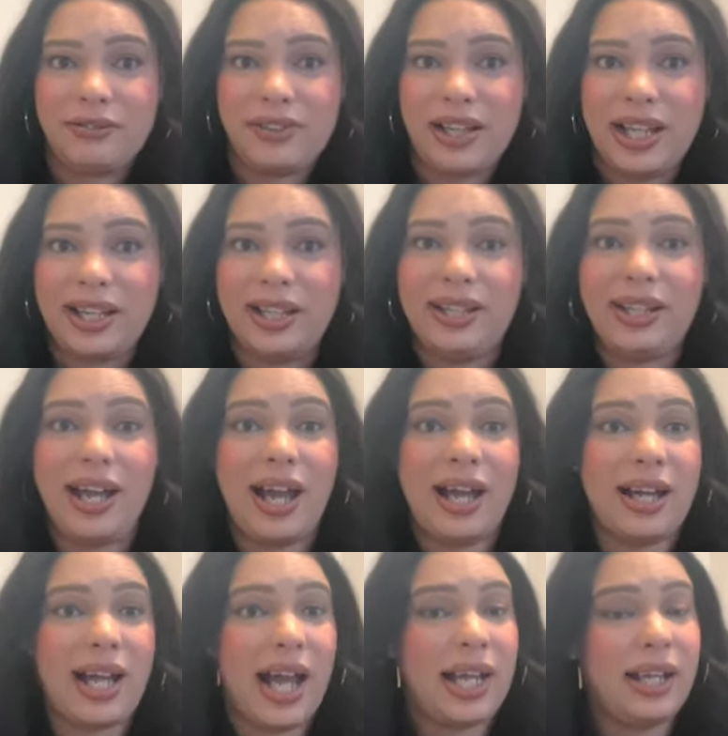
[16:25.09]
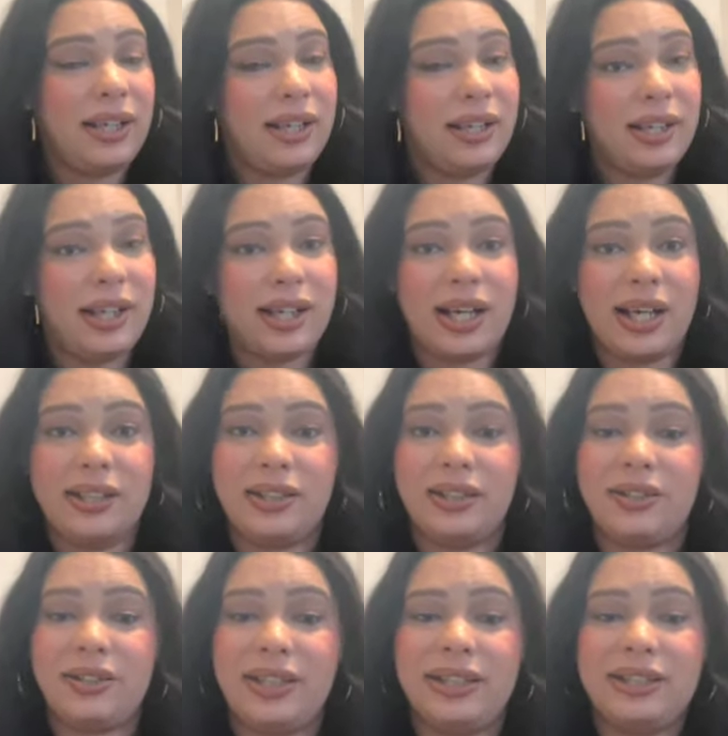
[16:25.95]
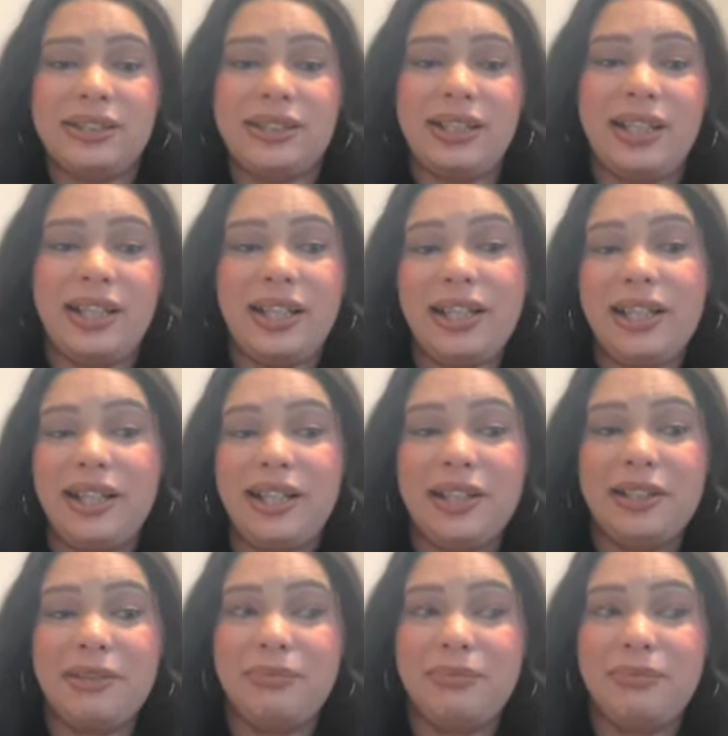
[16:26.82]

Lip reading: Like, yeah, I got here, I got the grades to get here,